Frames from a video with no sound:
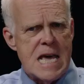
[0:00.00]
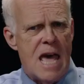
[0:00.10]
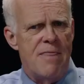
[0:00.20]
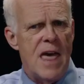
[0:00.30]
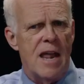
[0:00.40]

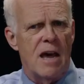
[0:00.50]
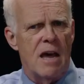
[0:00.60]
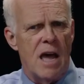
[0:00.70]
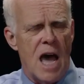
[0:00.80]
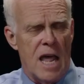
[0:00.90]
And then
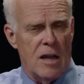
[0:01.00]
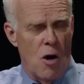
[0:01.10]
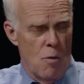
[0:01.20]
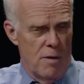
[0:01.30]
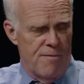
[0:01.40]
I had a
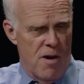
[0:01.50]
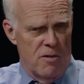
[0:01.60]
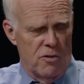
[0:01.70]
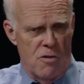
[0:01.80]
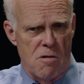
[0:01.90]

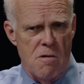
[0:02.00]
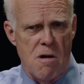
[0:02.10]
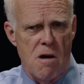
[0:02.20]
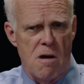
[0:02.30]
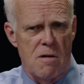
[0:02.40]
co-advisor,
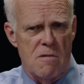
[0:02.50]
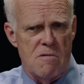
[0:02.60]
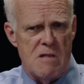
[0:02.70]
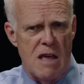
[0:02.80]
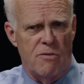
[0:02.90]

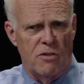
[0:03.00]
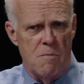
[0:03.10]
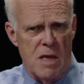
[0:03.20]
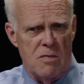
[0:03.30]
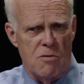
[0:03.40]
Dave
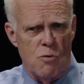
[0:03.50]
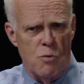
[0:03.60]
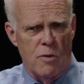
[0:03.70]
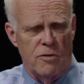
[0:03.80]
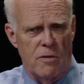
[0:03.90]
Smith, who
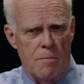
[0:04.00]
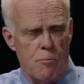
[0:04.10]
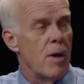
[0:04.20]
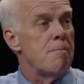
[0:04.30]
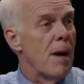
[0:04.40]
was a
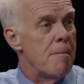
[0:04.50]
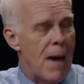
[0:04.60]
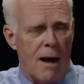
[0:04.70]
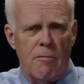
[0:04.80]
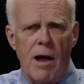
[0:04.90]
Brit by
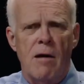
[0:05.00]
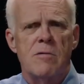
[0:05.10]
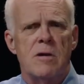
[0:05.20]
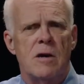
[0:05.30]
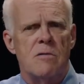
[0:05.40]

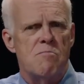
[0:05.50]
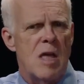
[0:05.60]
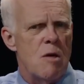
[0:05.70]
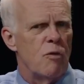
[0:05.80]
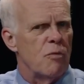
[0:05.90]
background.
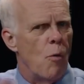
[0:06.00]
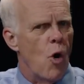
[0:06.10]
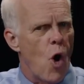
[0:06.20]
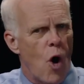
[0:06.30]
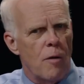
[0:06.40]
He was more
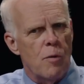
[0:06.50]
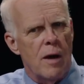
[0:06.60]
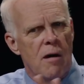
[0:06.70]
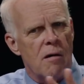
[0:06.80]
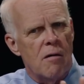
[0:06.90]

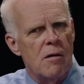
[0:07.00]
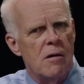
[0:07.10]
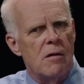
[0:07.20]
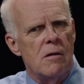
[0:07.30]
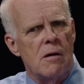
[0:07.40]
hardware.
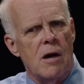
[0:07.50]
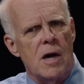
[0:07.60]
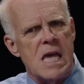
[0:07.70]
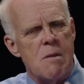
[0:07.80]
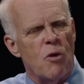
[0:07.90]

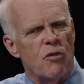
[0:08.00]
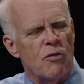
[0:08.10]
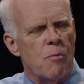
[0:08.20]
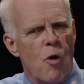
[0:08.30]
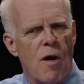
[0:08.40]
Kieberts
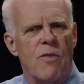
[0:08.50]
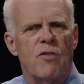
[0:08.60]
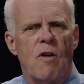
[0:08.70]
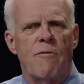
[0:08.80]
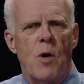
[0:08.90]
was more on
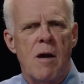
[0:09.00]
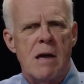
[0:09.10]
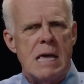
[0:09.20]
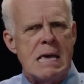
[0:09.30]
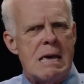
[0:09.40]
software.
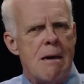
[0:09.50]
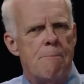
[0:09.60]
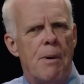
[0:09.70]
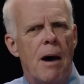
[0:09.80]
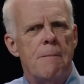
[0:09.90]

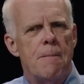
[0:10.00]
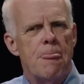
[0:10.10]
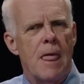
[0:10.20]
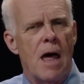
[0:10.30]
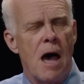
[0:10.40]
But
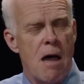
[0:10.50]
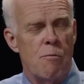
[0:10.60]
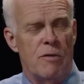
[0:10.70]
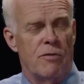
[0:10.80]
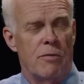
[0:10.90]

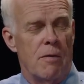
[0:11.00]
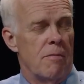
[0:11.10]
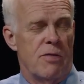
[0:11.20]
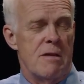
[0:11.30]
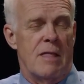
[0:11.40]
the
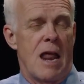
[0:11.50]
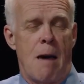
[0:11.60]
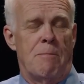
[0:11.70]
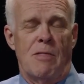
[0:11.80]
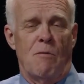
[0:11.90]
thing that
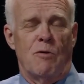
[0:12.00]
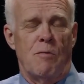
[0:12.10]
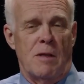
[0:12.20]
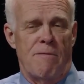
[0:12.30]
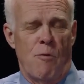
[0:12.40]
happened that was
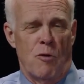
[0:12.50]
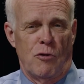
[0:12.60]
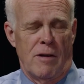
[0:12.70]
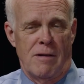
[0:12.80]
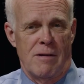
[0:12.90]
really
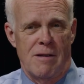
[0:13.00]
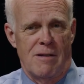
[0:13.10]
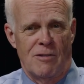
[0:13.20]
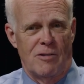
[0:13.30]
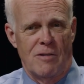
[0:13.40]
fortunate
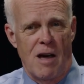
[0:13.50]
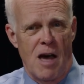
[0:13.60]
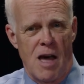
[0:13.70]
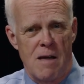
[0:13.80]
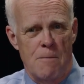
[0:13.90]
is
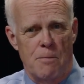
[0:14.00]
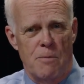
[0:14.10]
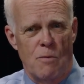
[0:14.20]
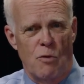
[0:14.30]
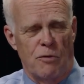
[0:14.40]
I
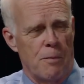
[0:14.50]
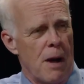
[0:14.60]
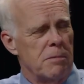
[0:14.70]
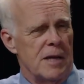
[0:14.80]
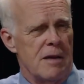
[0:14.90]
was
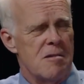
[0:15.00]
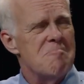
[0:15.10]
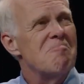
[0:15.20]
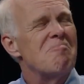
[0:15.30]
probably